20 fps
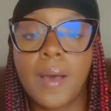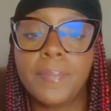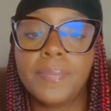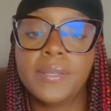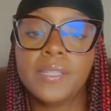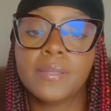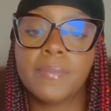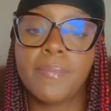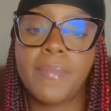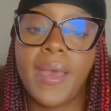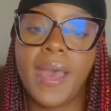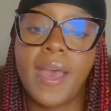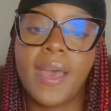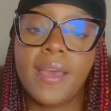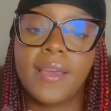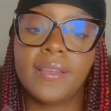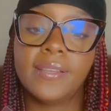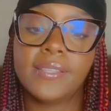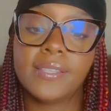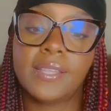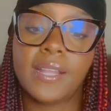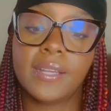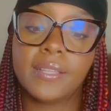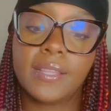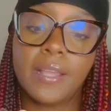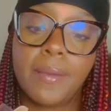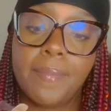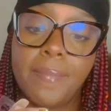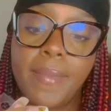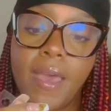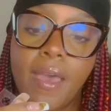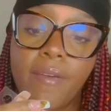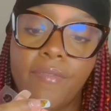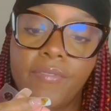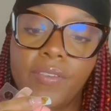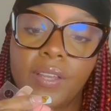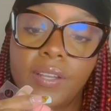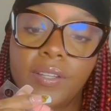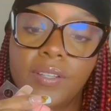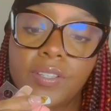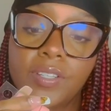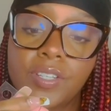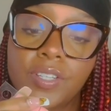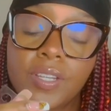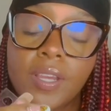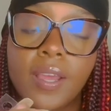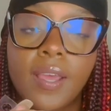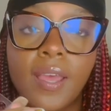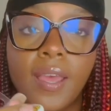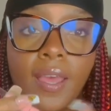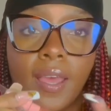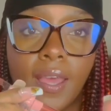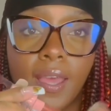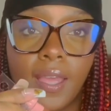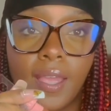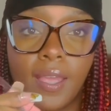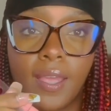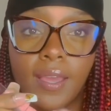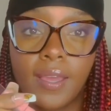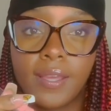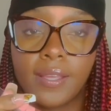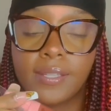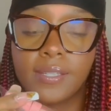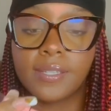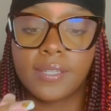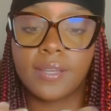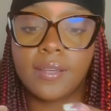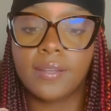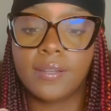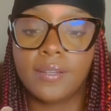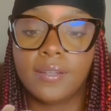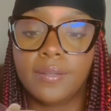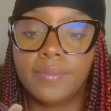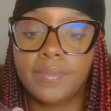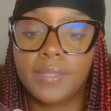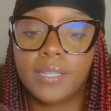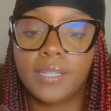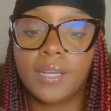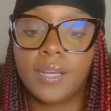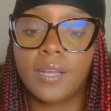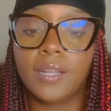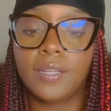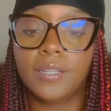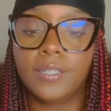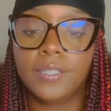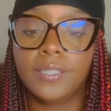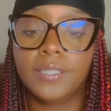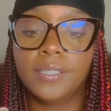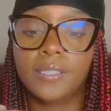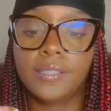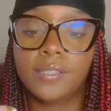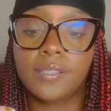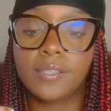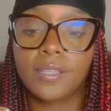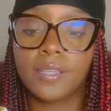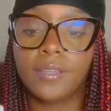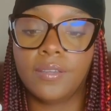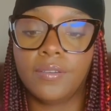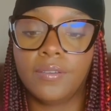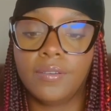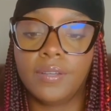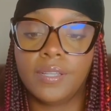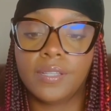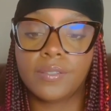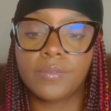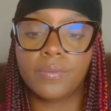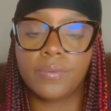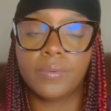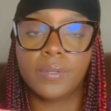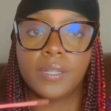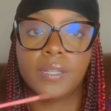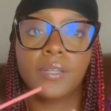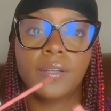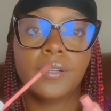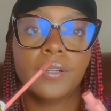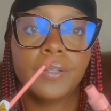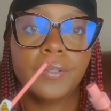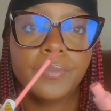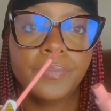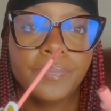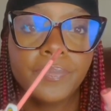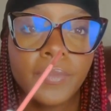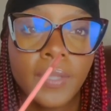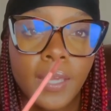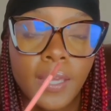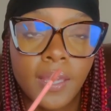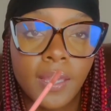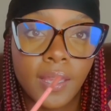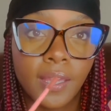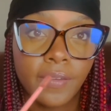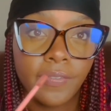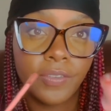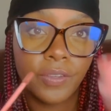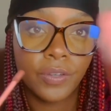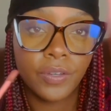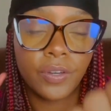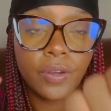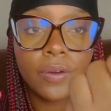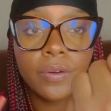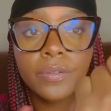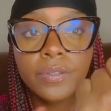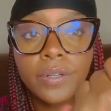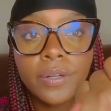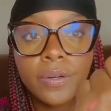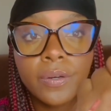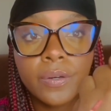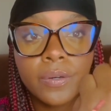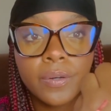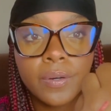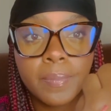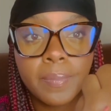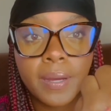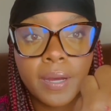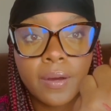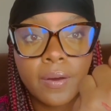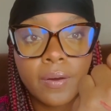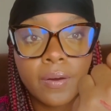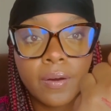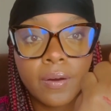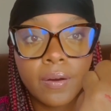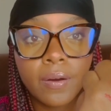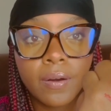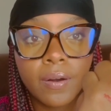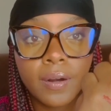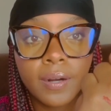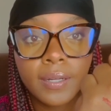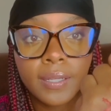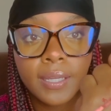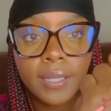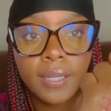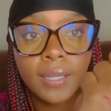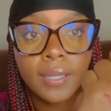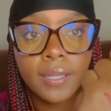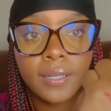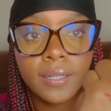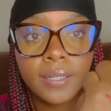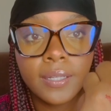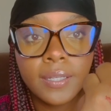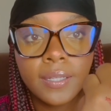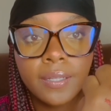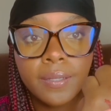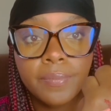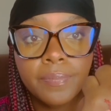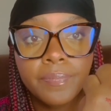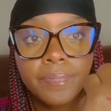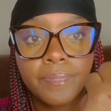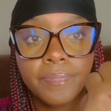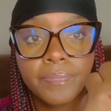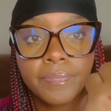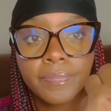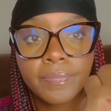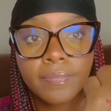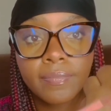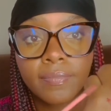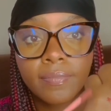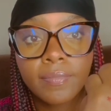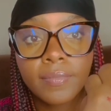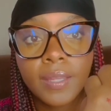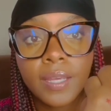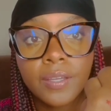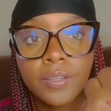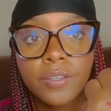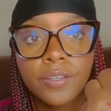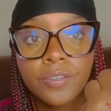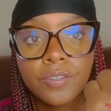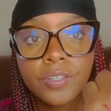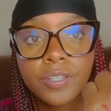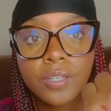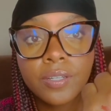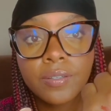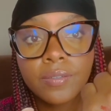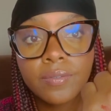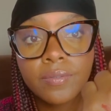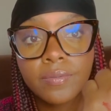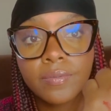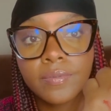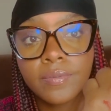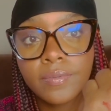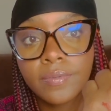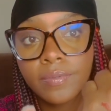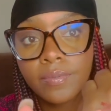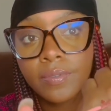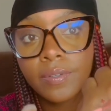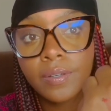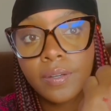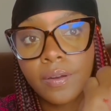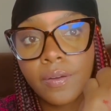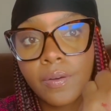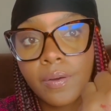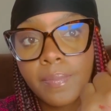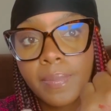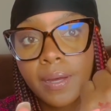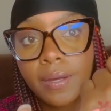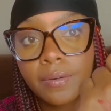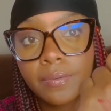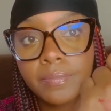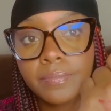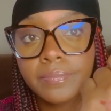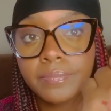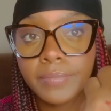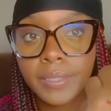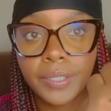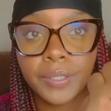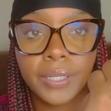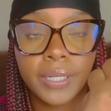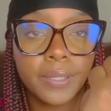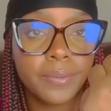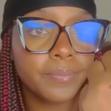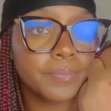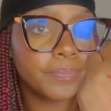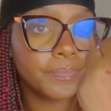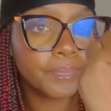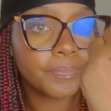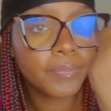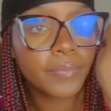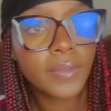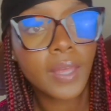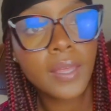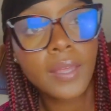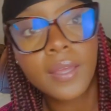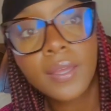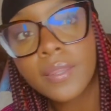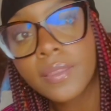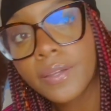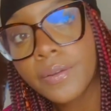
is matte. It's like that matte finish, and the color is cute as well. If you don't know about Hard Candy, you should know about them, period. They're